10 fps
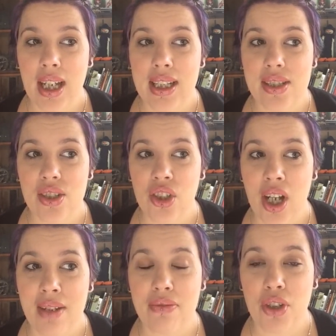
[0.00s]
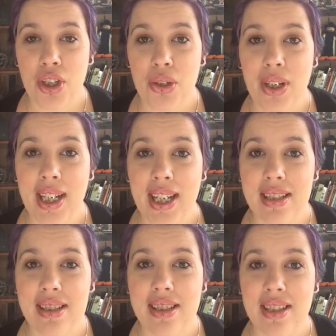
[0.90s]
that's life for you, I
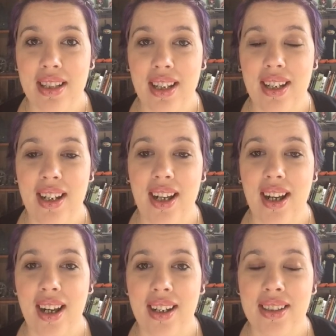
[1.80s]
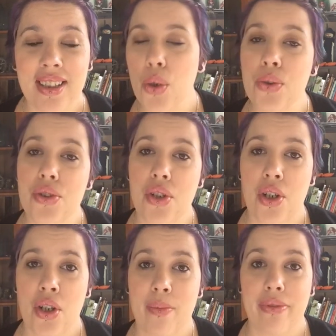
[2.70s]
guess.
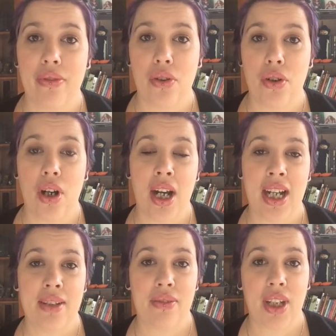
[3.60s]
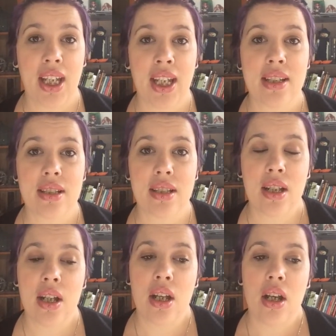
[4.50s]
Also, before I forget,
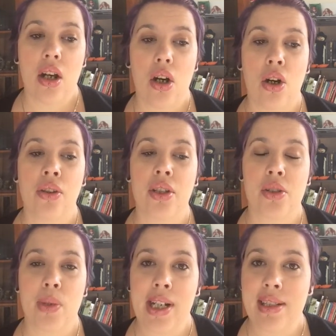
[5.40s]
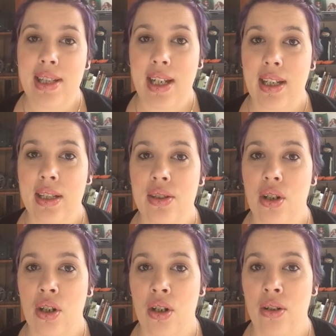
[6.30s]
on the 22nd
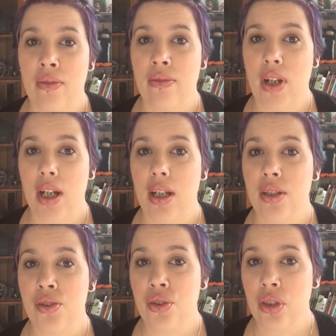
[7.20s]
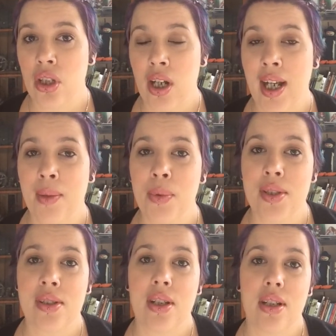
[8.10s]
of July
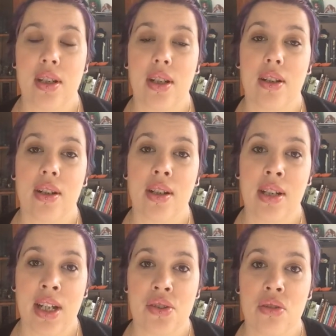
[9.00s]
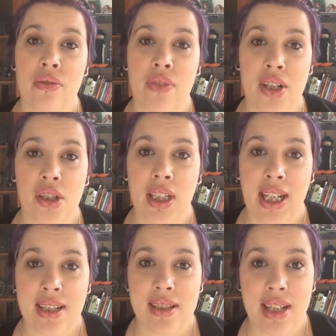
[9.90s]
was National Fragile
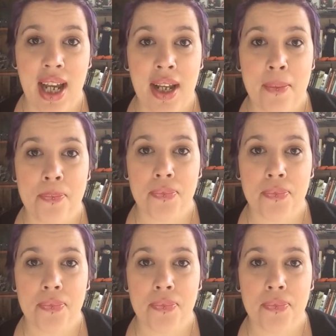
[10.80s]
X Day,